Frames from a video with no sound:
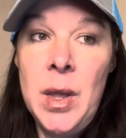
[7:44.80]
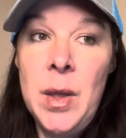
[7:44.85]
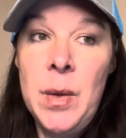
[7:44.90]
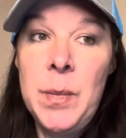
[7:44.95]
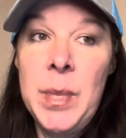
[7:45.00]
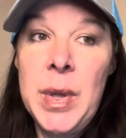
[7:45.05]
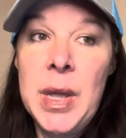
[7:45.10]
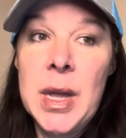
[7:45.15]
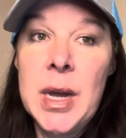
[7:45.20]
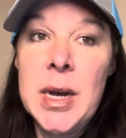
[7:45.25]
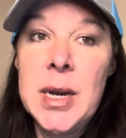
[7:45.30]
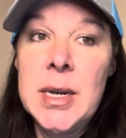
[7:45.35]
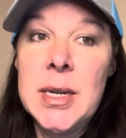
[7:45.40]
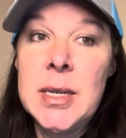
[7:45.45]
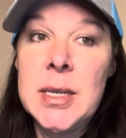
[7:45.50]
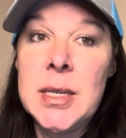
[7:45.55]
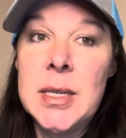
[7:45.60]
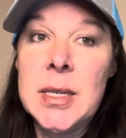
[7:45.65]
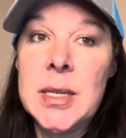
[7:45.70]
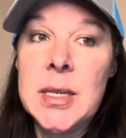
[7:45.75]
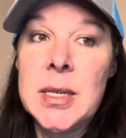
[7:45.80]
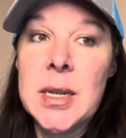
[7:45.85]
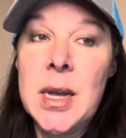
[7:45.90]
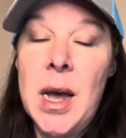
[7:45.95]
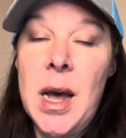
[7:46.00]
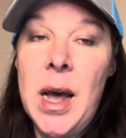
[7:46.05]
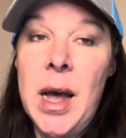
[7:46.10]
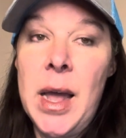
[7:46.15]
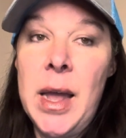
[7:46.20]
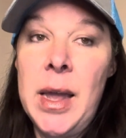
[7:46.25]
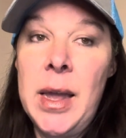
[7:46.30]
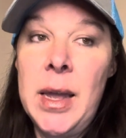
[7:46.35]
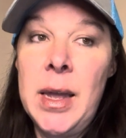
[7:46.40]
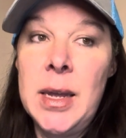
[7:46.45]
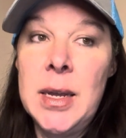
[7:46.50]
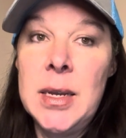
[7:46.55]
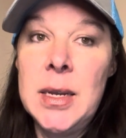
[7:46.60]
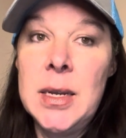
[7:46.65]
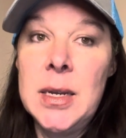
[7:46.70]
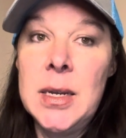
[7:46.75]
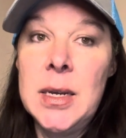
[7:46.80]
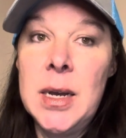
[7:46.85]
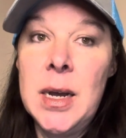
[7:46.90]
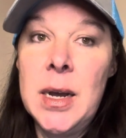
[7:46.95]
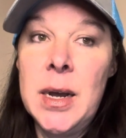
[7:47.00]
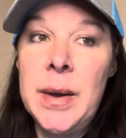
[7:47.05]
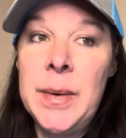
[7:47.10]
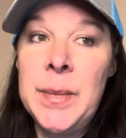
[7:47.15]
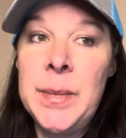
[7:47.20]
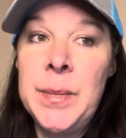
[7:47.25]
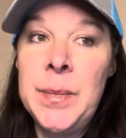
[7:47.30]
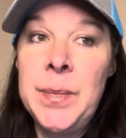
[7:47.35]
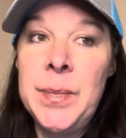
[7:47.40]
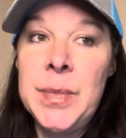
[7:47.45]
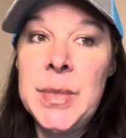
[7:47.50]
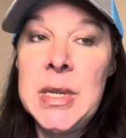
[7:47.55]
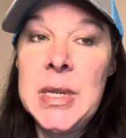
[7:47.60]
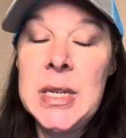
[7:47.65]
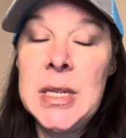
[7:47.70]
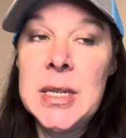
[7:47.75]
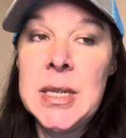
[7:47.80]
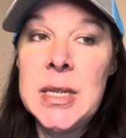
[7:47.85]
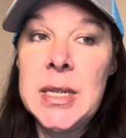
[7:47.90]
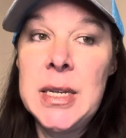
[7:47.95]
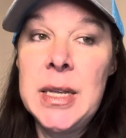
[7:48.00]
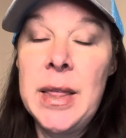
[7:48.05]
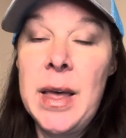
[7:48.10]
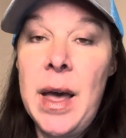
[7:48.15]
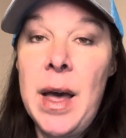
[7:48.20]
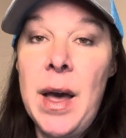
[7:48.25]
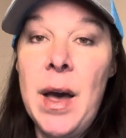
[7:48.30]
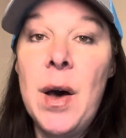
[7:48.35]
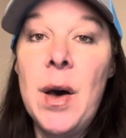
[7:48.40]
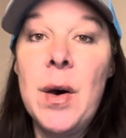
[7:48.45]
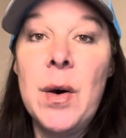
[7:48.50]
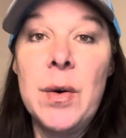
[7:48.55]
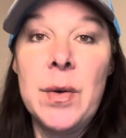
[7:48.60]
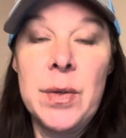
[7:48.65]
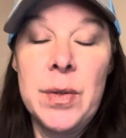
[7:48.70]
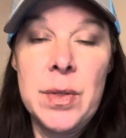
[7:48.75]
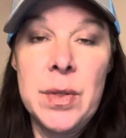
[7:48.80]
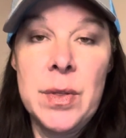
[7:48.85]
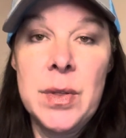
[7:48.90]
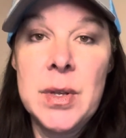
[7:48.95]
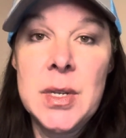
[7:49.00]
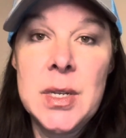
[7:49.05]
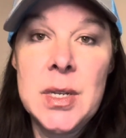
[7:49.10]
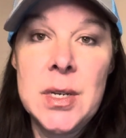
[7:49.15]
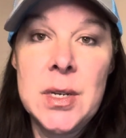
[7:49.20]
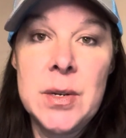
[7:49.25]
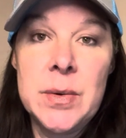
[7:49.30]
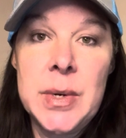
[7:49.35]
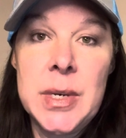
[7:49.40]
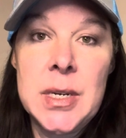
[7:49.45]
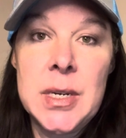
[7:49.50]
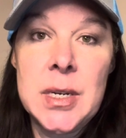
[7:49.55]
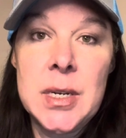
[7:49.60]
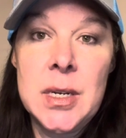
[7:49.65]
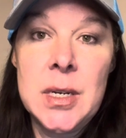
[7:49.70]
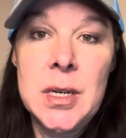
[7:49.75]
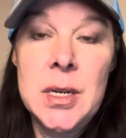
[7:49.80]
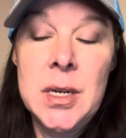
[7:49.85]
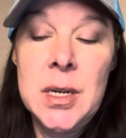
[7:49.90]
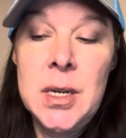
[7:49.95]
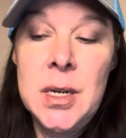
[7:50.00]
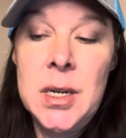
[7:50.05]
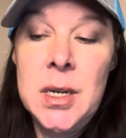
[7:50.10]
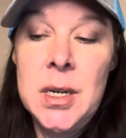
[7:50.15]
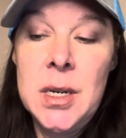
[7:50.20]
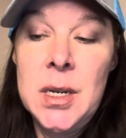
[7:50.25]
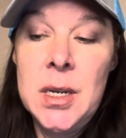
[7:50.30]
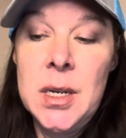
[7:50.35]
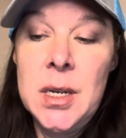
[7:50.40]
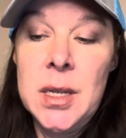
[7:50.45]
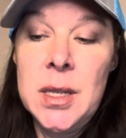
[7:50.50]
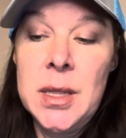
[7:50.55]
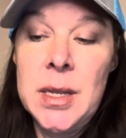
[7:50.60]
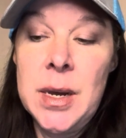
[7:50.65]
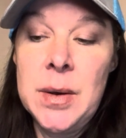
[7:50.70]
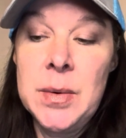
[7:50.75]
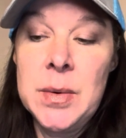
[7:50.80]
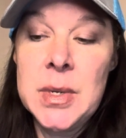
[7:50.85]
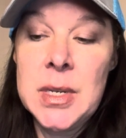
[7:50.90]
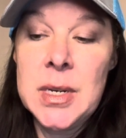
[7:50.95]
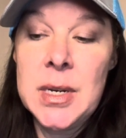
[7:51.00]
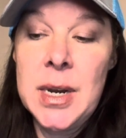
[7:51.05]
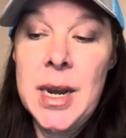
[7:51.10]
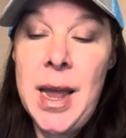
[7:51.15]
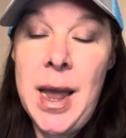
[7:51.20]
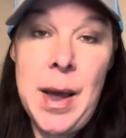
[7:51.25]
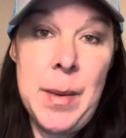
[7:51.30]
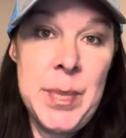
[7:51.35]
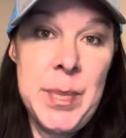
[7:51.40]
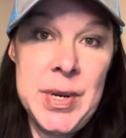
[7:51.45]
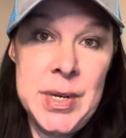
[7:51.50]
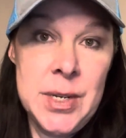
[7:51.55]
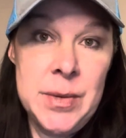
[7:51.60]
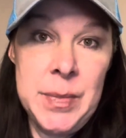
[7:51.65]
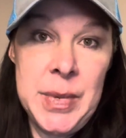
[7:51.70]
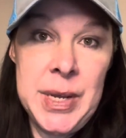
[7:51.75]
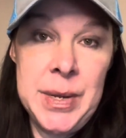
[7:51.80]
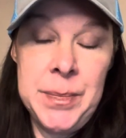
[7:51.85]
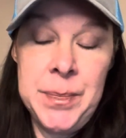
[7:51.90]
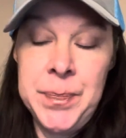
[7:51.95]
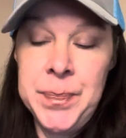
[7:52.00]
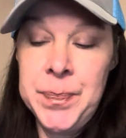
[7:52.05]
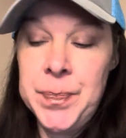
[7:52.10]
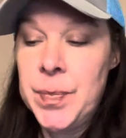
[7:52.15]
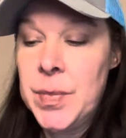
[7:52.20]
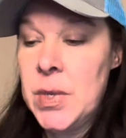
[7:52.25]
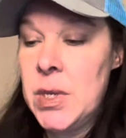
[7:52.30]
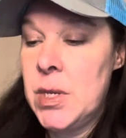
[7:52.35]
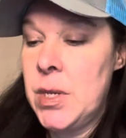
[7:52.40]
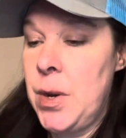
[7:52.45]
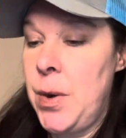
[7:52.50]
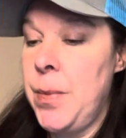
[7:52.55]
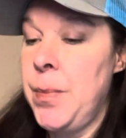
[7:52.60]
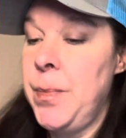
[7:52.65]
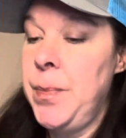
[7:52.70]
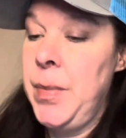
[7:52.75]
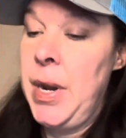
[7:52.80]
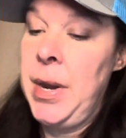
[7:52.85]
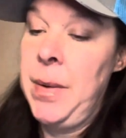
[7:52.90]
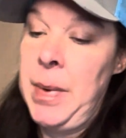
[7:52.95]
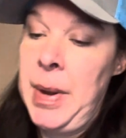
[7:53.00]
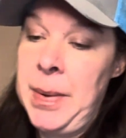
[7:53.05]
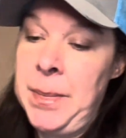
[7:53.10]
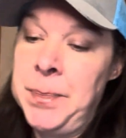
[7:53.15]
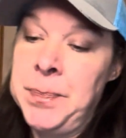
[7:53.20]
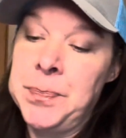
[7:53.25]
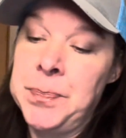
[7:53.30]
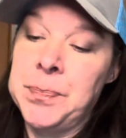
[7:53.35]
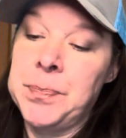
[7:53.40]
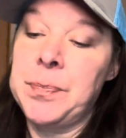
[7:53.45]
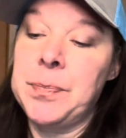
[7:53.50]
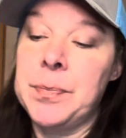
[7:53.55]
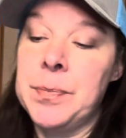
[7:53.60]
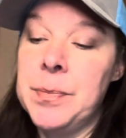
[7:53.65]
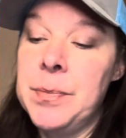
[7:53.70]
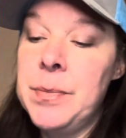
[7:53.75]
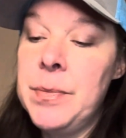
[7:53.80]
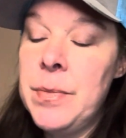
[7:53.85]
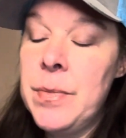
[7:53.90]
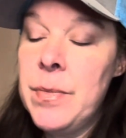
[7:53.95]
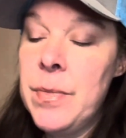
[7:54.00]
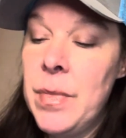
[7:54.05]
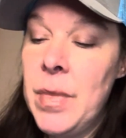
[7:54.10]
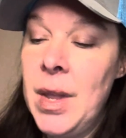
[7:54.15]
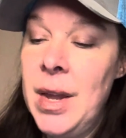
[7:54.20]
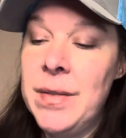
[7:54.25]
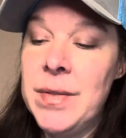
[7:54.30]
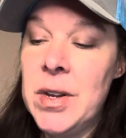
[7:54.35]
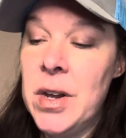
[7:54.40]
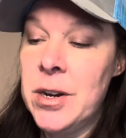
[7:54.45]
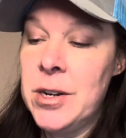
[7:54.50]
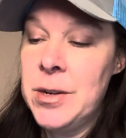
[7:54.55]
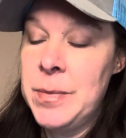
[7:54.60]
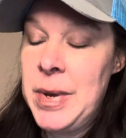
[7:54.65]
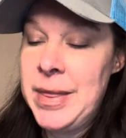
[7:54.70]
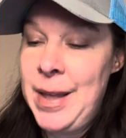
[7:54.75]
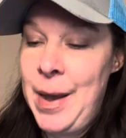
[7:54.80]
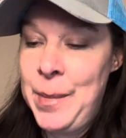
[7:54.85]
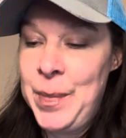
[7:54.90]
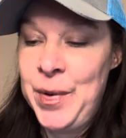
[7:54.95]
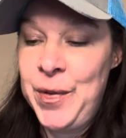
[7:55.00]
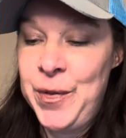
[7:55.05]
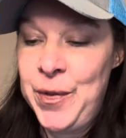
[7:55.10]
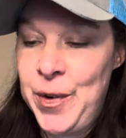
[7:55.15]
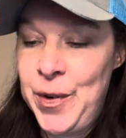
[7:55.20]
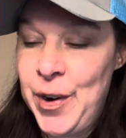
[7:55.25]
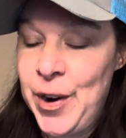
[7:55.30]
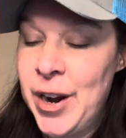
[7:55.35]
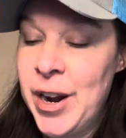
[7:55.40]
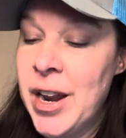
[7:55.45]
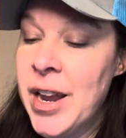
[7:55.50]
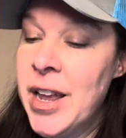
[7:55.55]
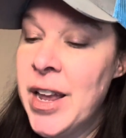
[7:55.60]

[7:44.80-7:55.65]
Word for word: because I um, didn't see the health situation that was gonna happen to me. So anyway, I've talked about that before.